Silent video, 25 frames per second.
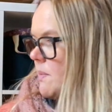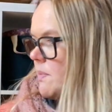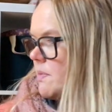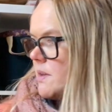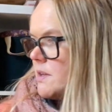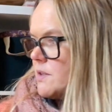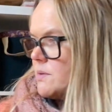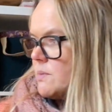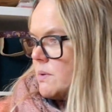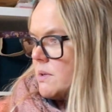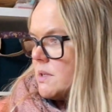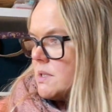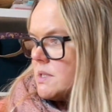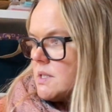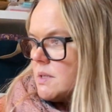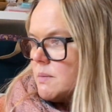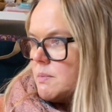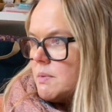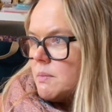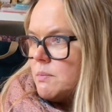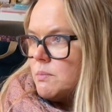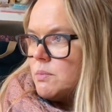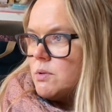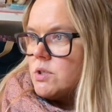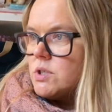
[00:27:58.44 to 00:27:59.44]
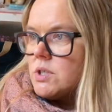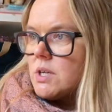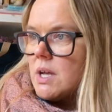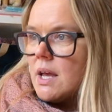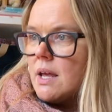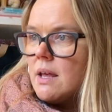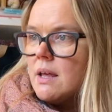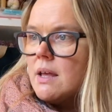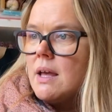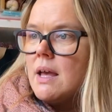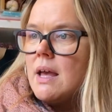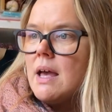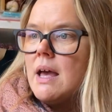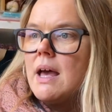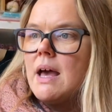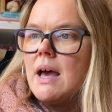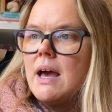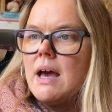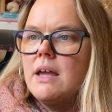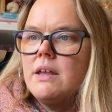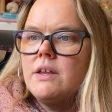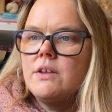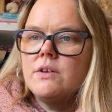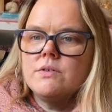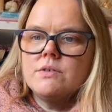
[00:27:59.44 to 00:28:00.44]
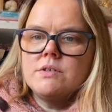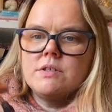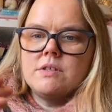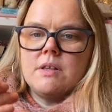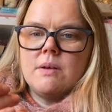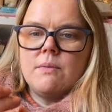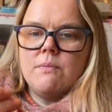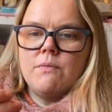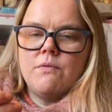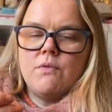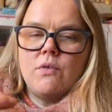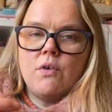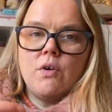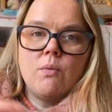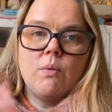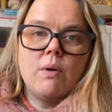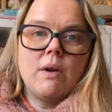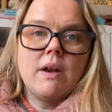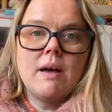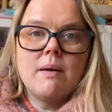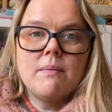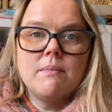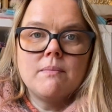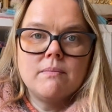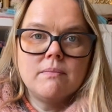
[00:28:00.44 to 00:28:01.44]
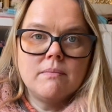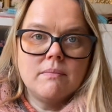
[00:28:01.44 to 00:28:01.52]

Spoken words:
This one is the babushka. I use them for when I'm